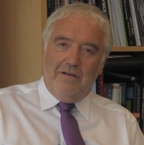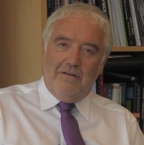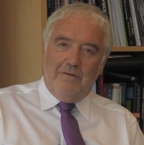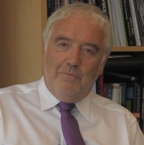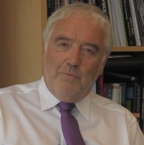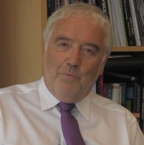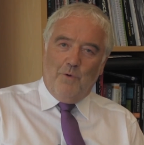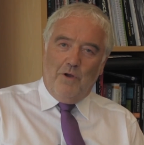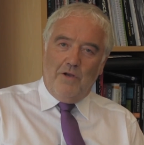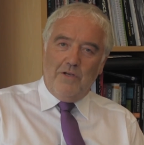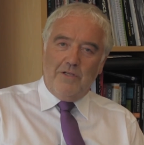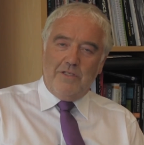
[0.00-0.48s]

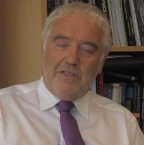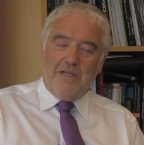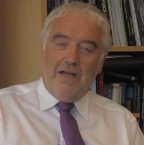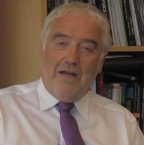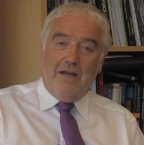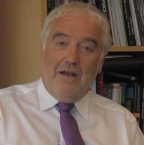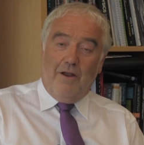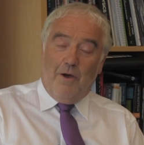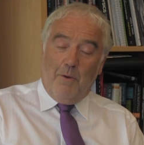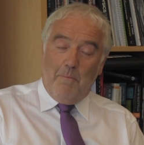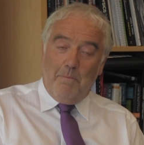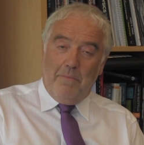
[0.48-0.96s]
One's a
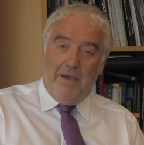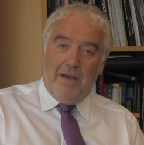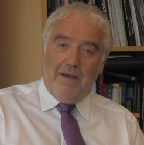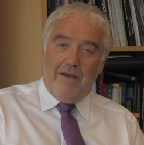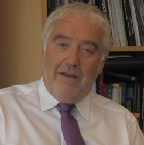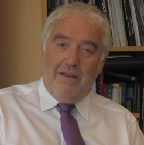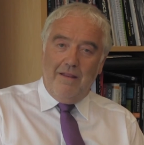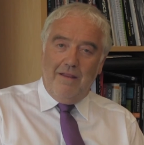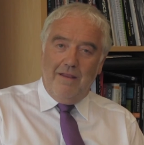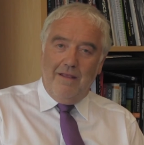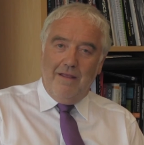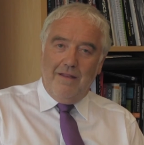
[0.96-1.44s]
lot better
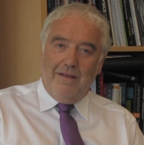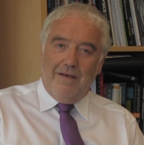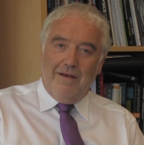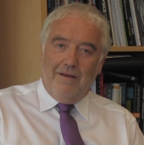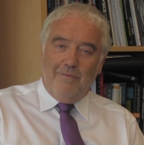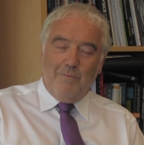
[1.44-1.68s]
than the other.